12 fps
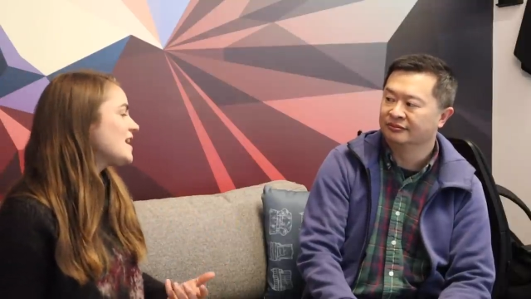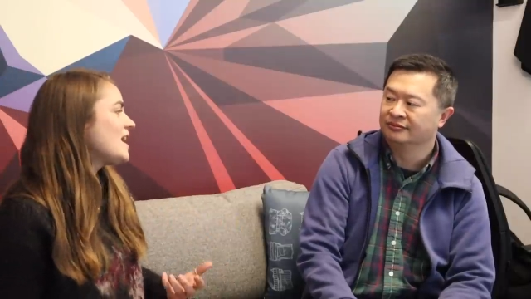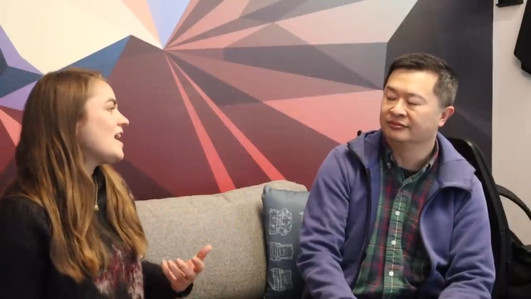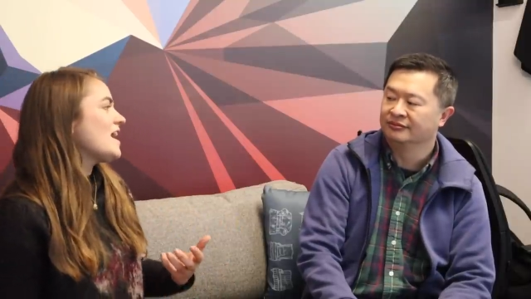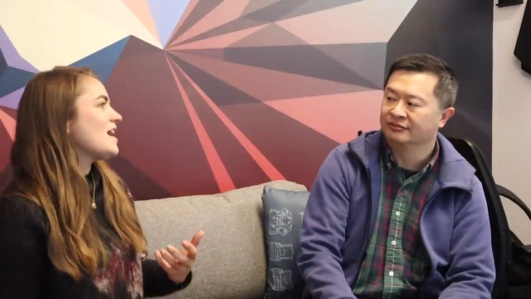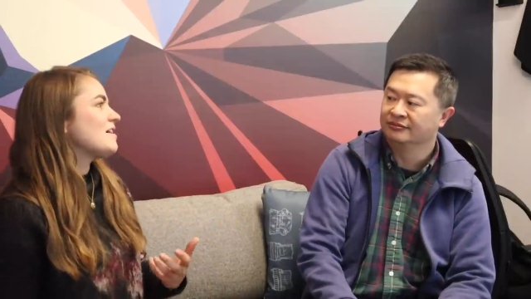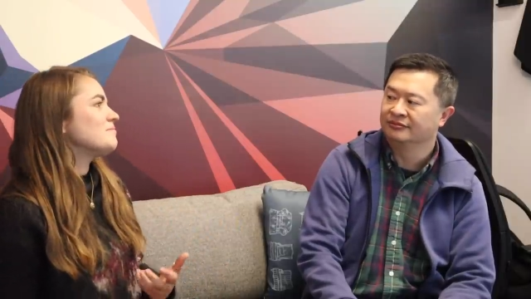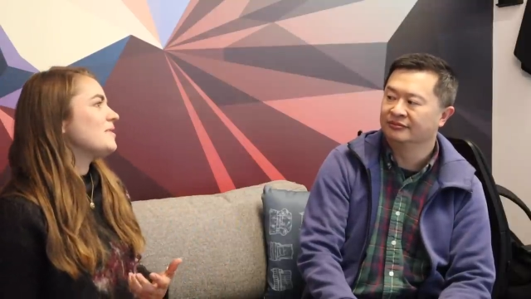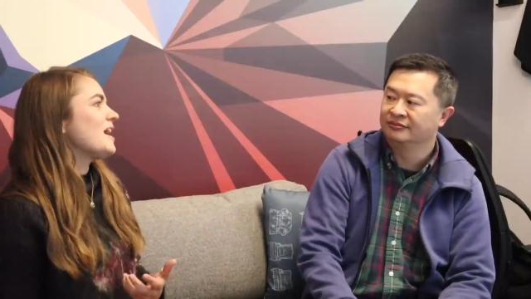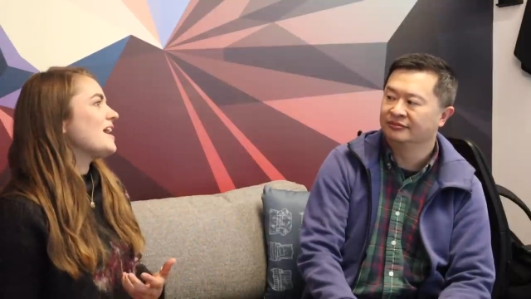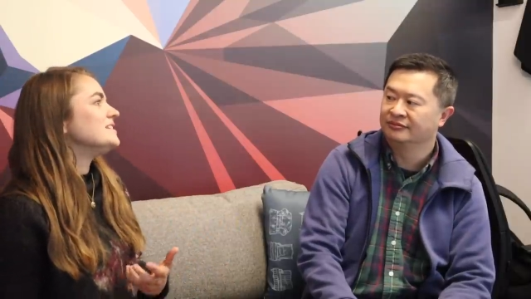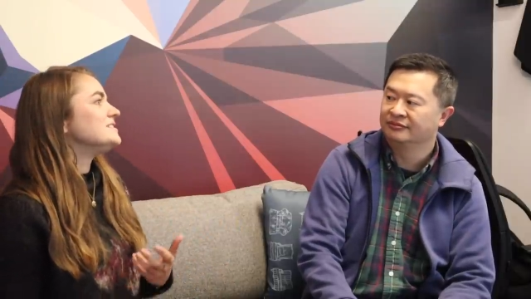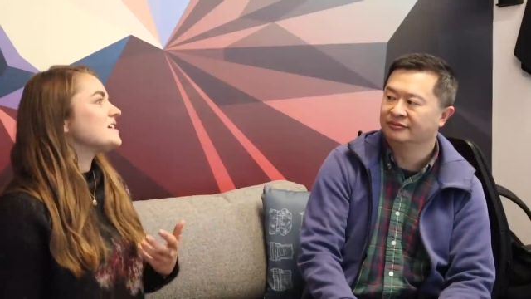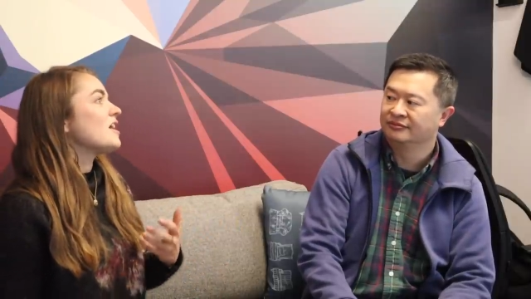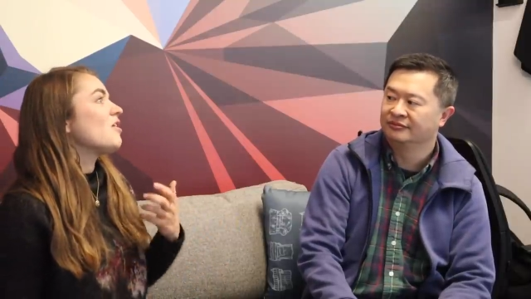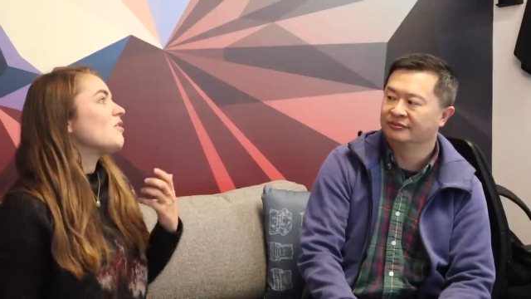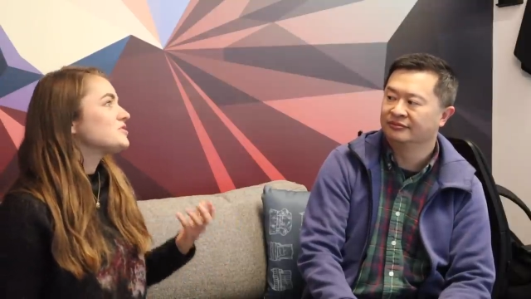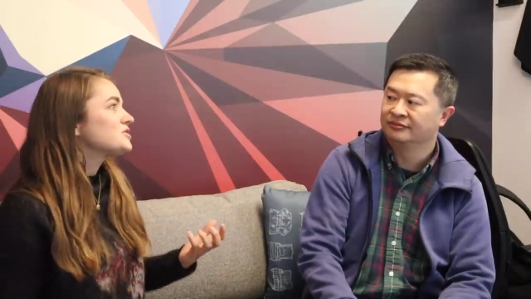Speaker 1: and
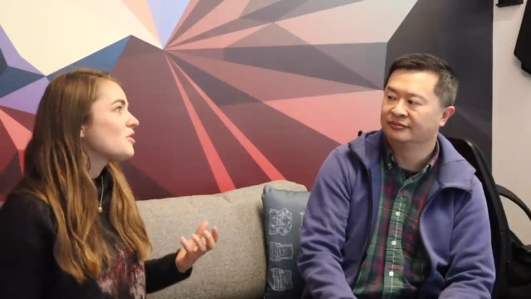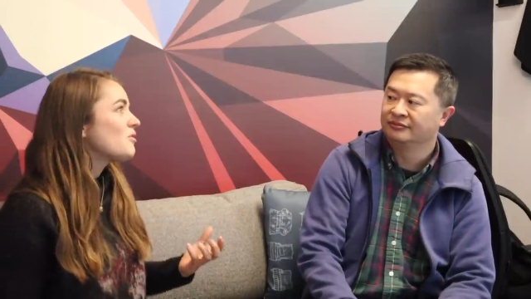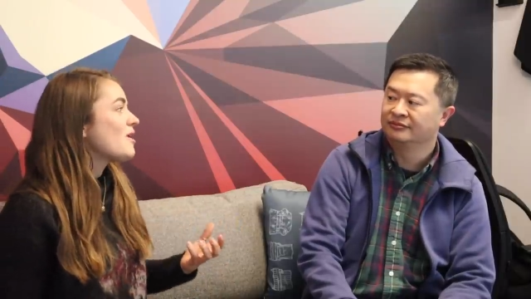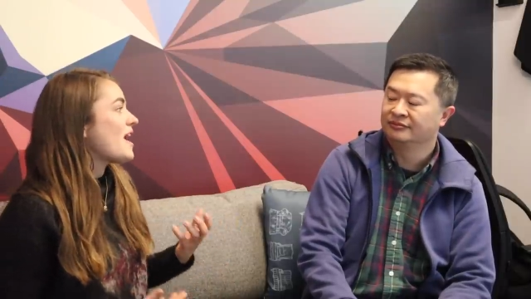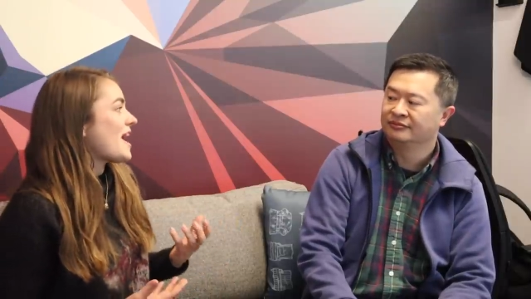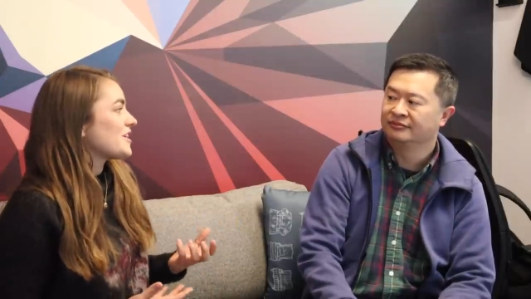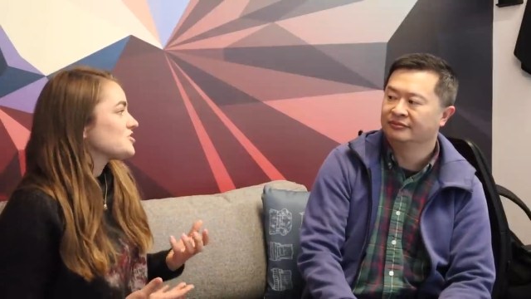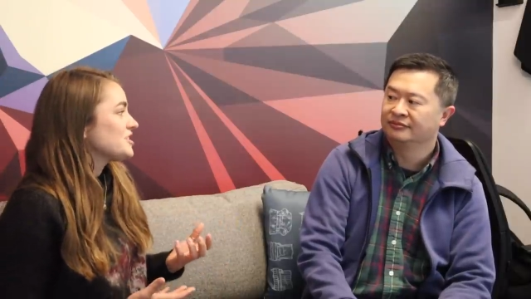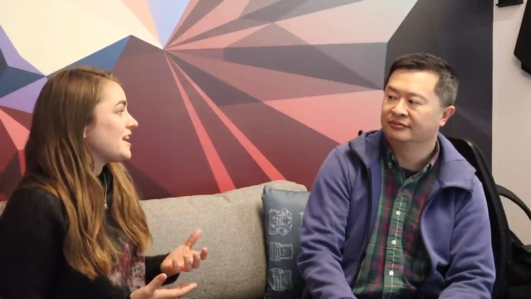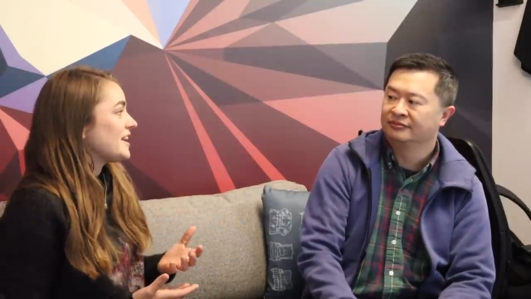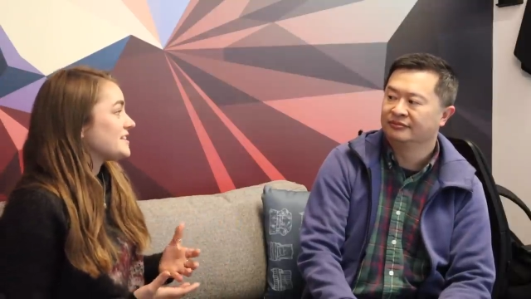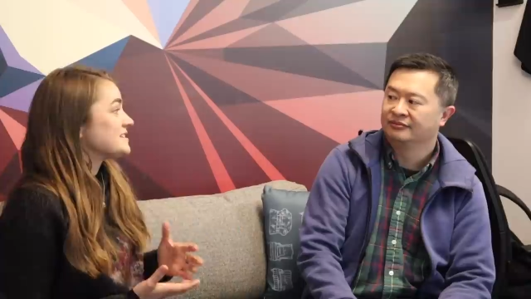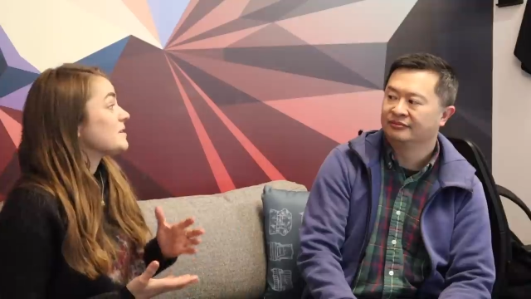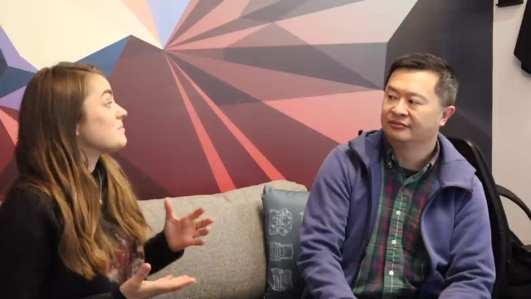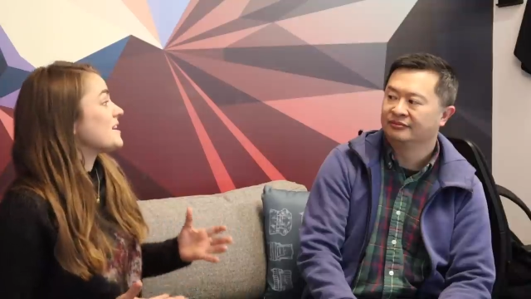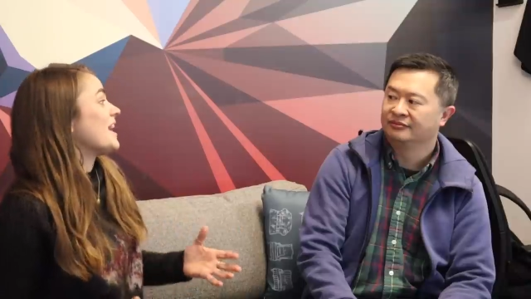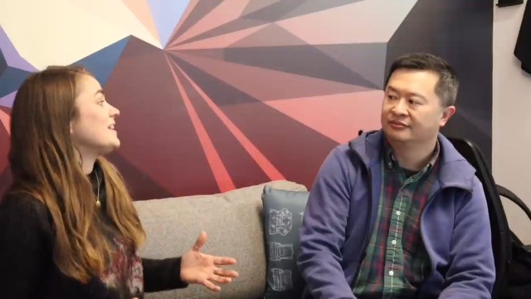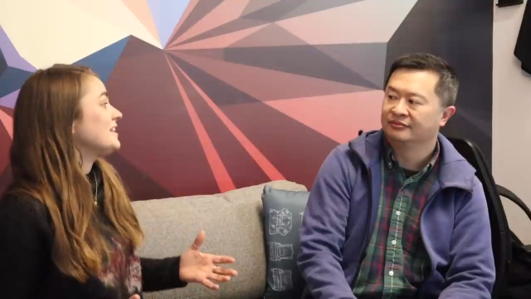also actually getting some
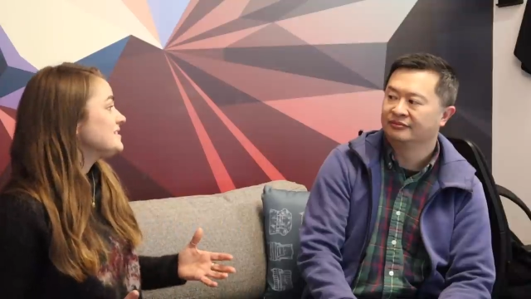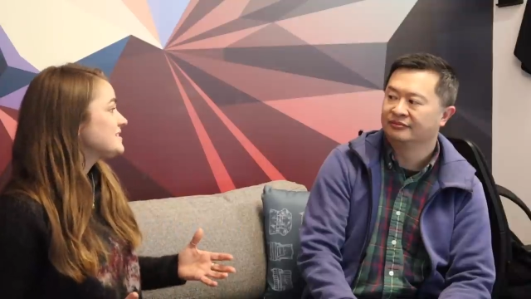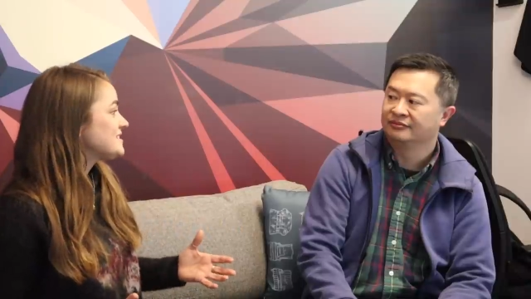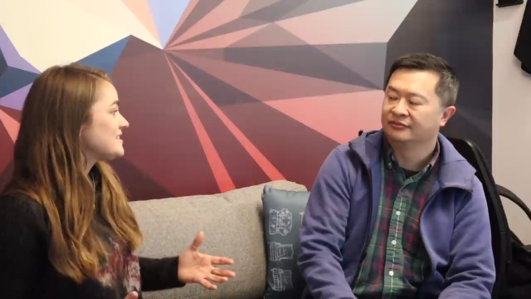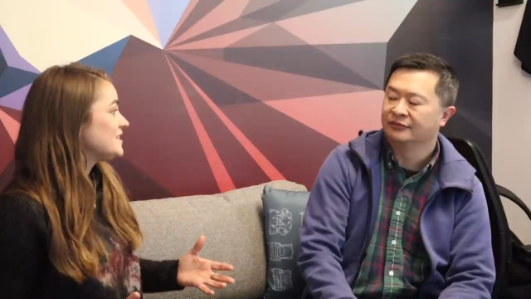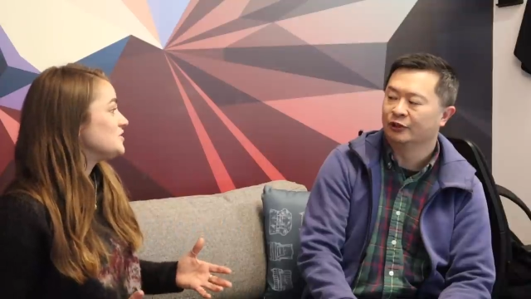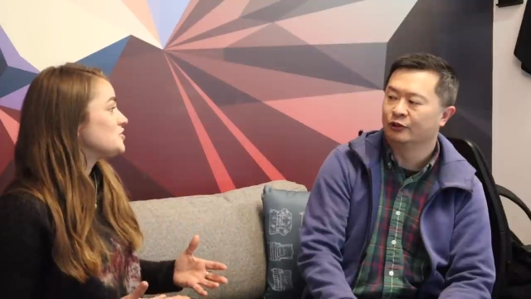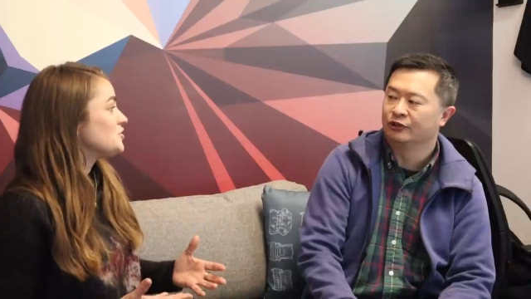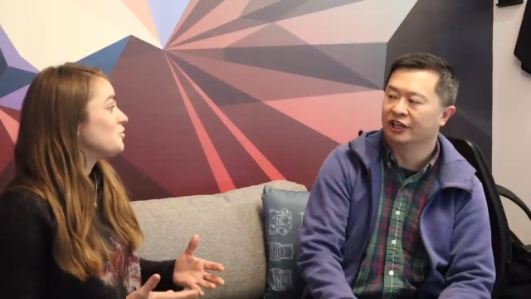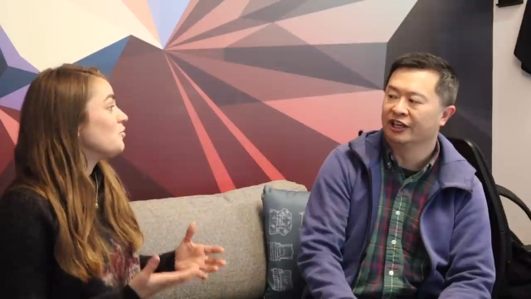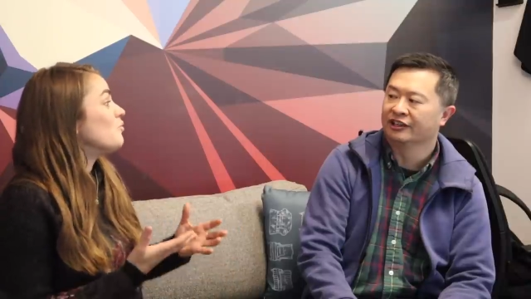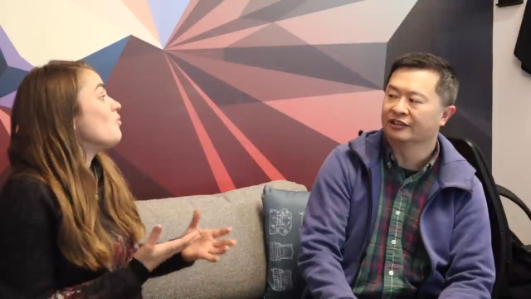guidance into